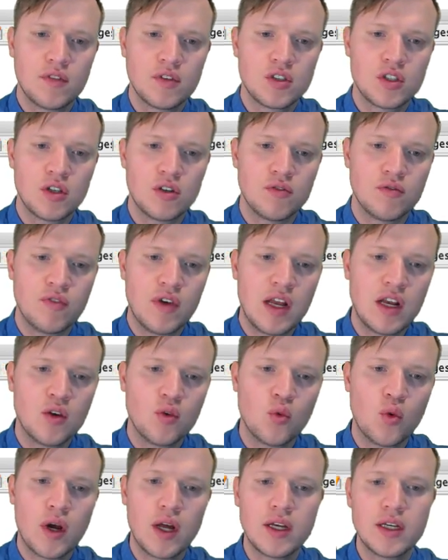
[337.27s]
So value
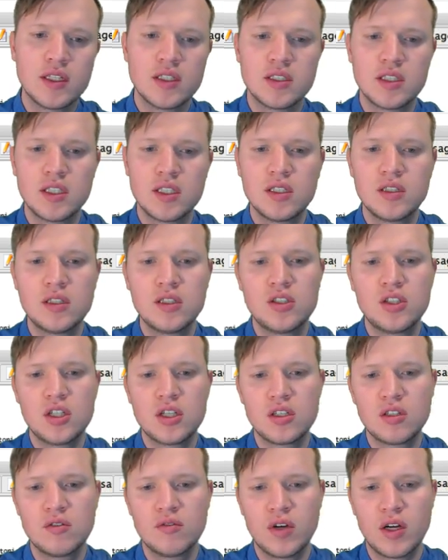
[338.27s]
1 is integer
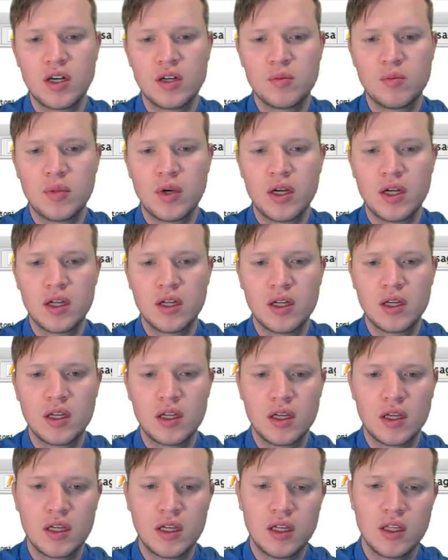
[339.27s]
divided by
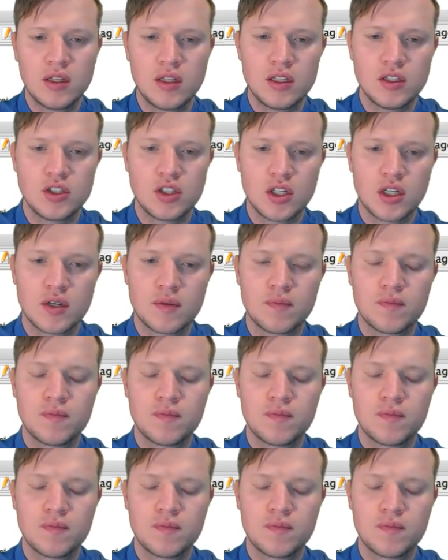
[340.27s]
an integer.